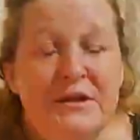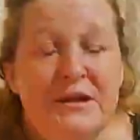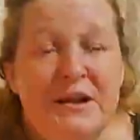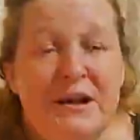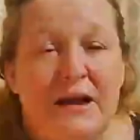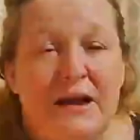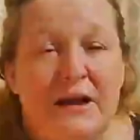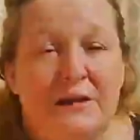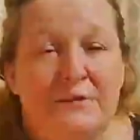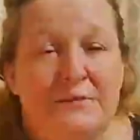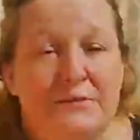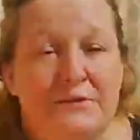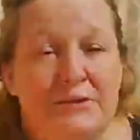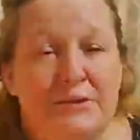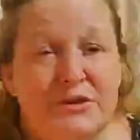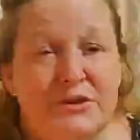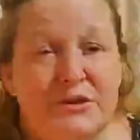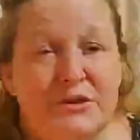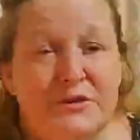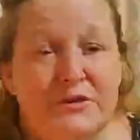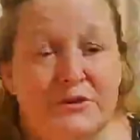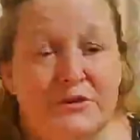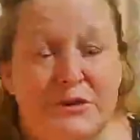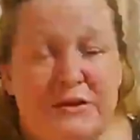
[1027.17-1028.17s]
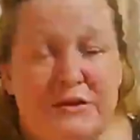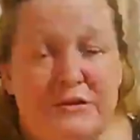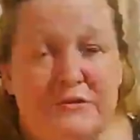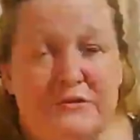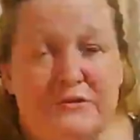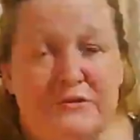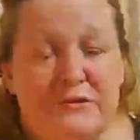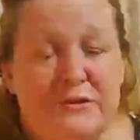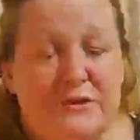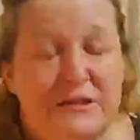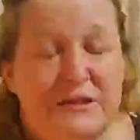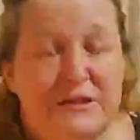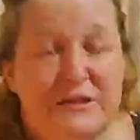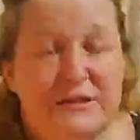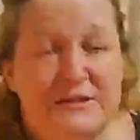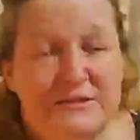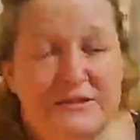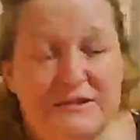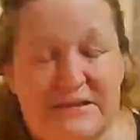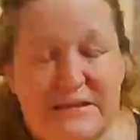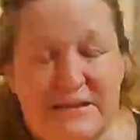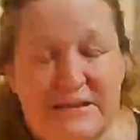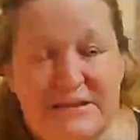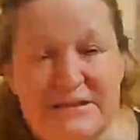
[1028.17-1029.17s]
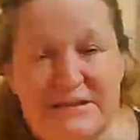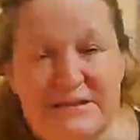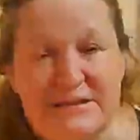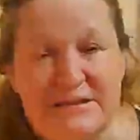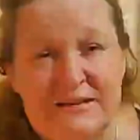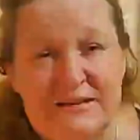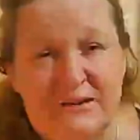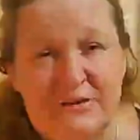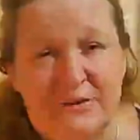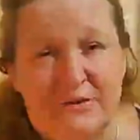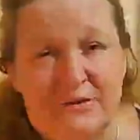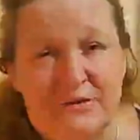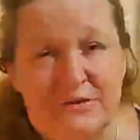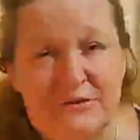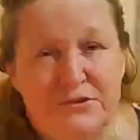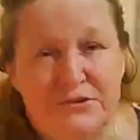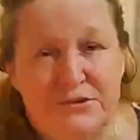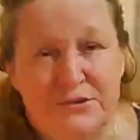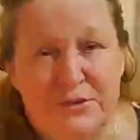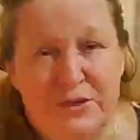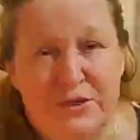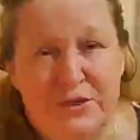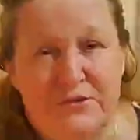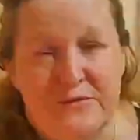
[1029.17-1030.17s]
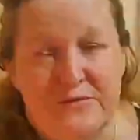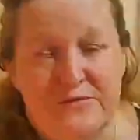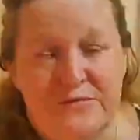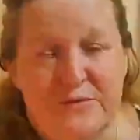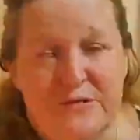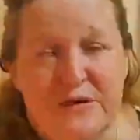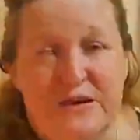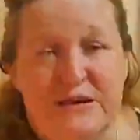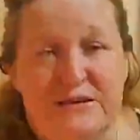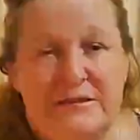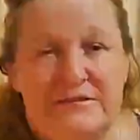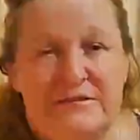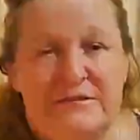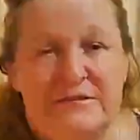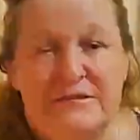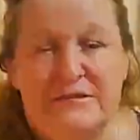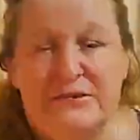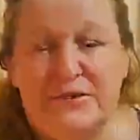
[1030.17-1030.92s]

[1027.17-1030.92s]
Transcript: to go either to the extended or to other things.